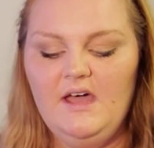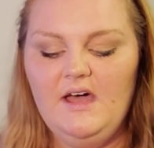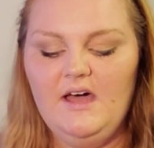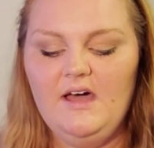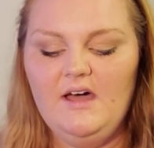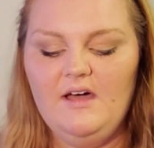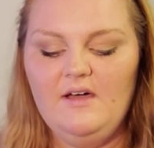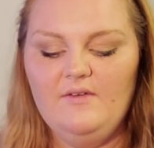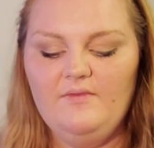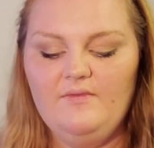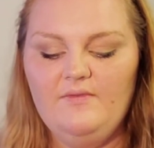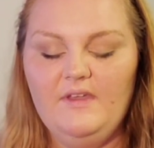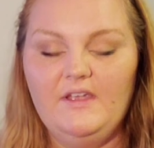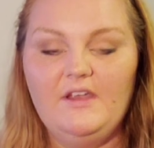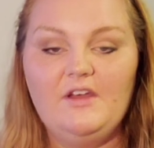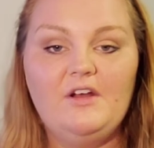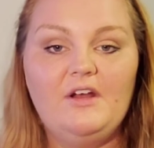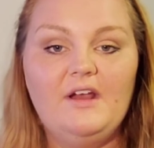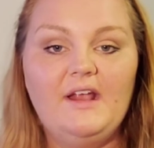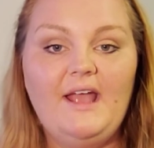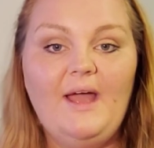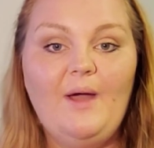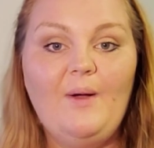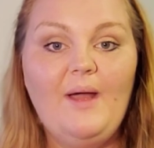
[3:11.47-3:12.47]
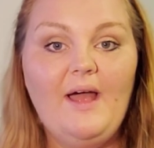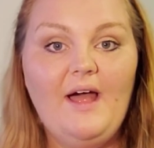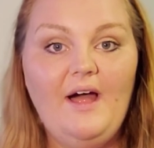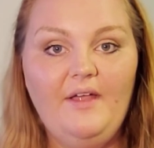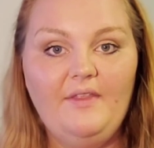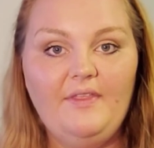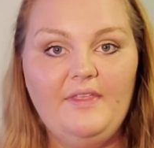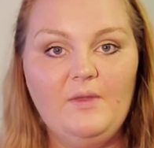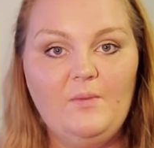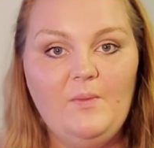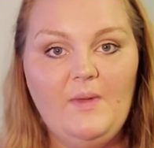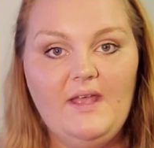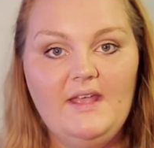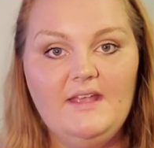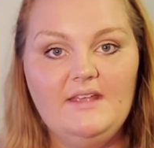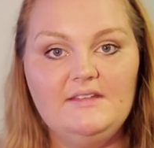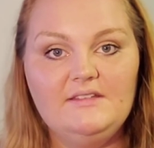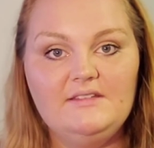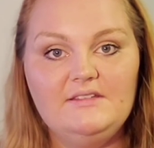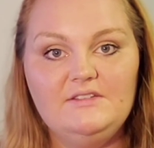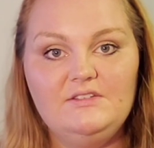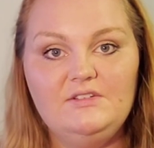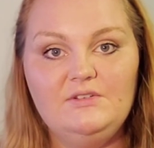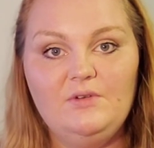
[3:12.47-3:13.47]
of figuring out healthy
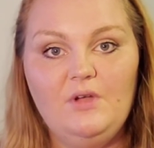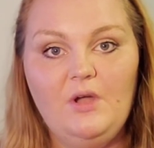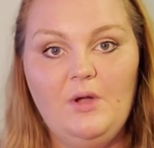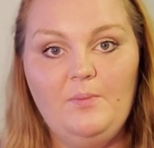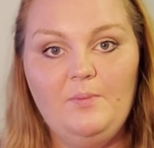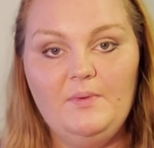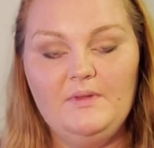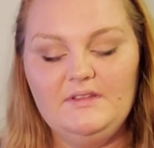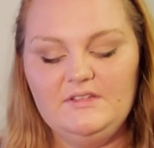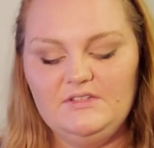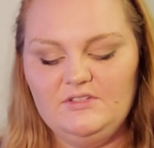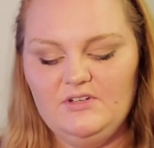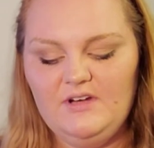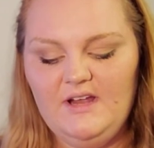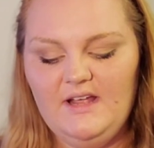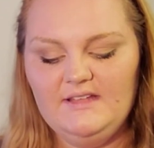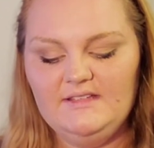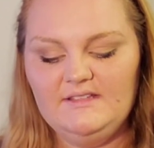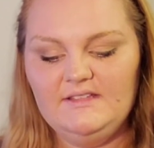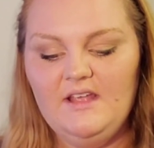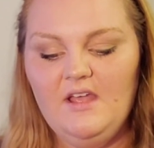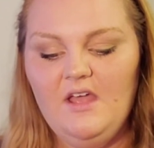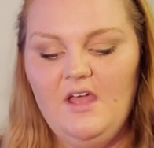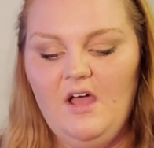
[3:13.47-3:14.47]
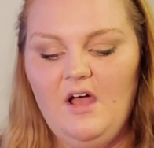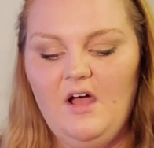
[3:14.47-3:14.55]
ways to cope with stress,